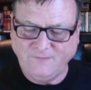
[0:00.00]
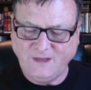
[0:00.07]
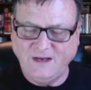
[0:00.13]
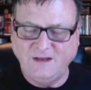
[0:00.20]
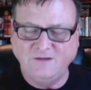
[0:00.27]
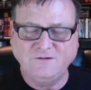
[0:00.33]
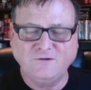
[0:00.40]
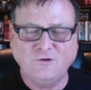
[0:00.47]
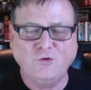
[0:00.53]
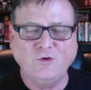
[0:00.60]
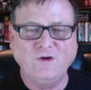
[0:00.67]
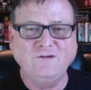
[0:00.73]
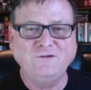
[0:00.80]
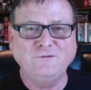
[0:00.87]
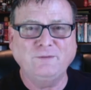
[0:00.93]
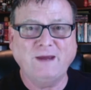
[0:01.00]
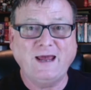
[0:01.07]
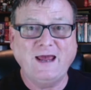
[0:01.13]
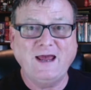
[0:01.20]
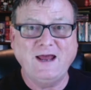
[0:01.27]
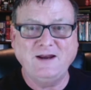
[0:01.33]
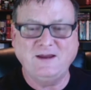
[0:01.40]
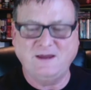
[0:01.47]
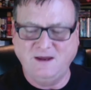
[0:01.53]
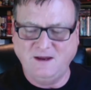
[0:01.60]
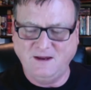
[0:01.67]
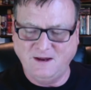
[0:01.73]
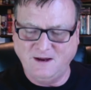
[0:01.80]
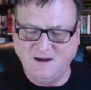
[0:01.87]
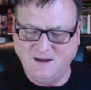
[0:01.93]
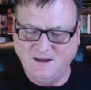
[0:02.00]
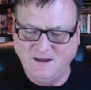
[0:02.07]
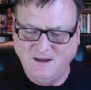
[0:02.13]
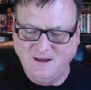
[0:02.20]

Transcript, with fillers: it's crisp and kicking.